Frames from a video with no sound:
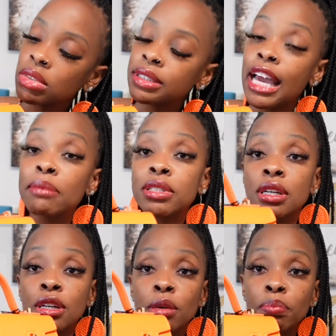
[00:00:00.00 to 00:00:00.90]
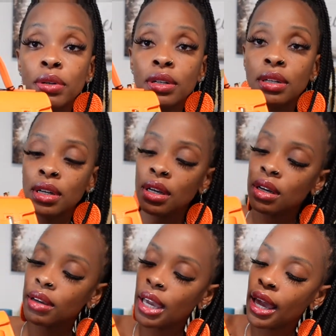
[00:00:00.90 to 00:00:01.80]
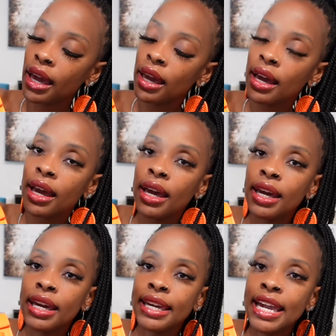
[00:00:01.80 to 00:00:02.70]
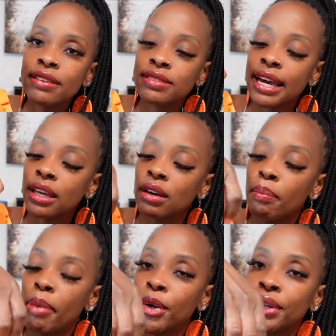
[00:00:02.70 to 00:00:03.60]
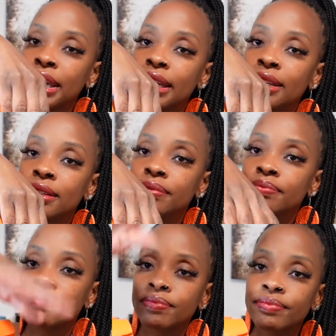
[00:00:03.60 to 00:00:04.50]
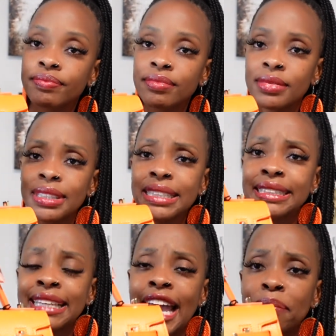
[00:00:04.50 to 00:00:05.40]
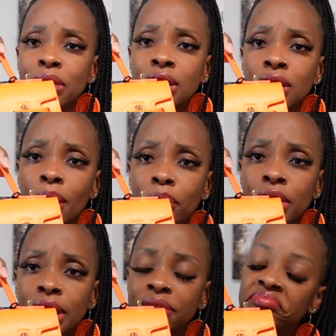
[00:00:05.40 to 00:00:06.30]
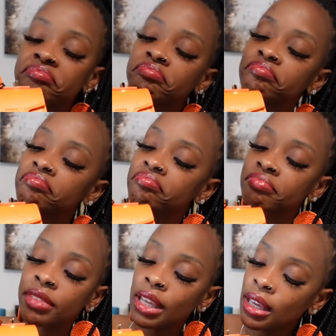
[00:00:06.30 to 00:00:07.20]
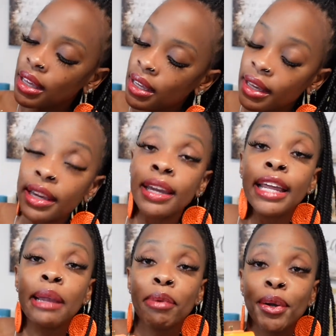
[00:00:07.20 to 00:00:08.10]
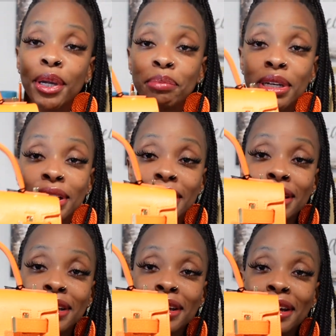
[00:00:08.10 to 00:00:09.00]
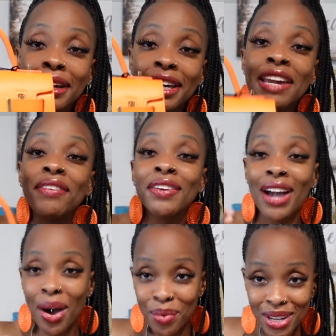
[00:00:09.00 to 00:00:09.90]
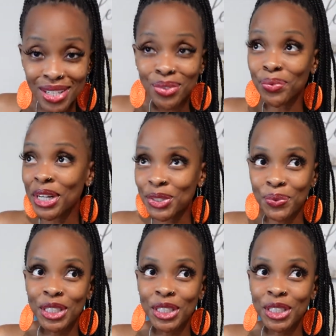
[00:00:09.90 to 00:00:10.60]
tabs up. Okay. It gives like a Birkin type look, but it ain't Birkin money. Even if I was rich,